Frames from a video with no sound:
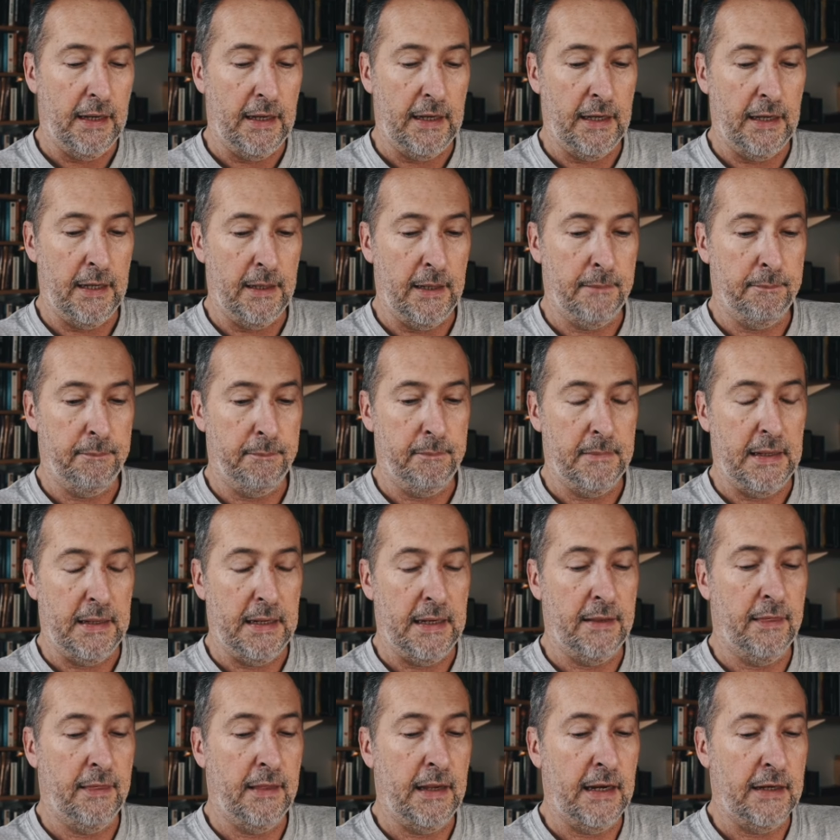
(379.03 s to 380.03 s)

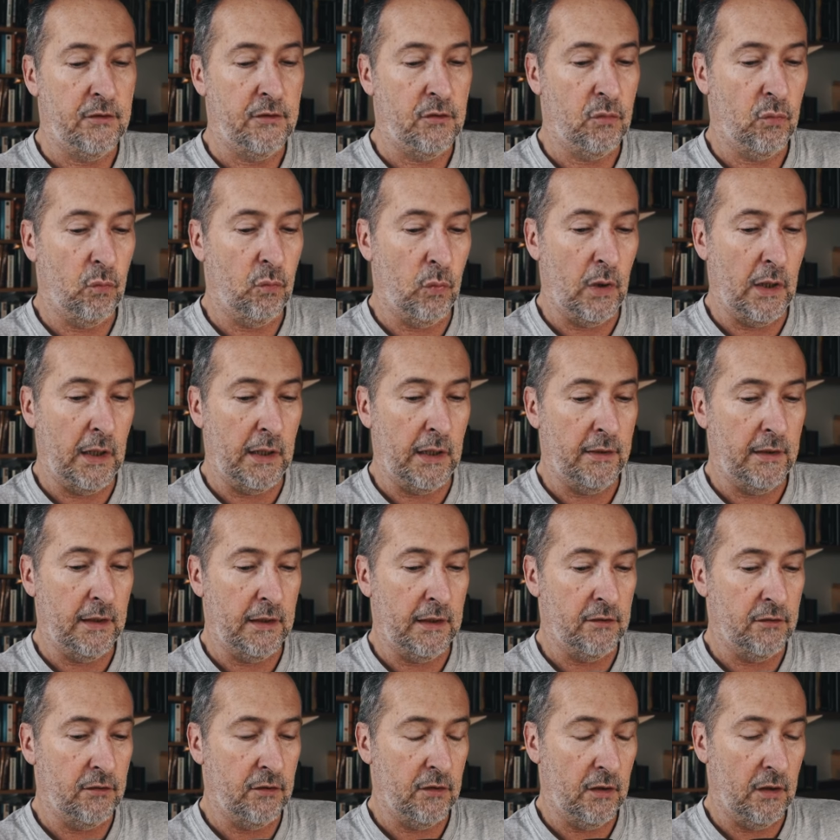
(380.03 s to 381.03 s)
And that's why
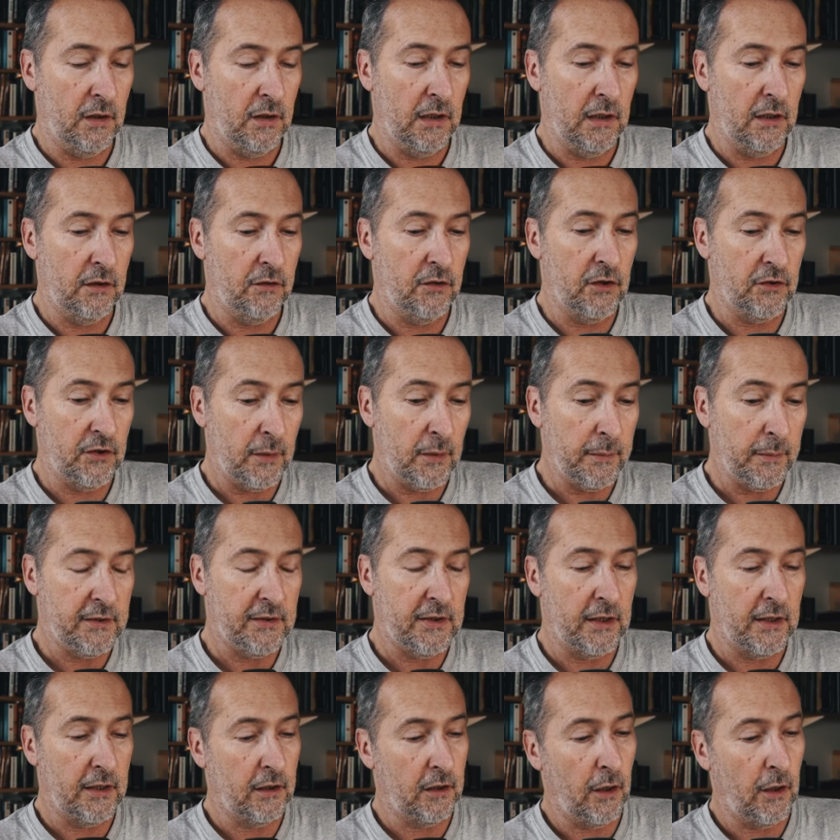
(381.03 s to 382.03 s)
things, to some
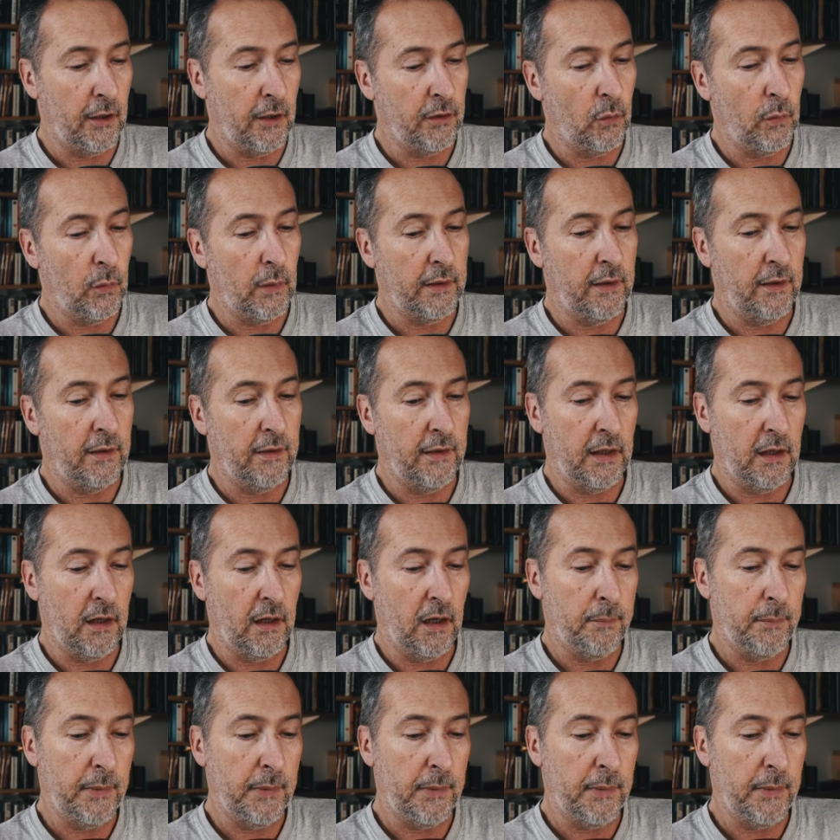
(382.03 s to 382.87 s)
extent, are going the way that they are.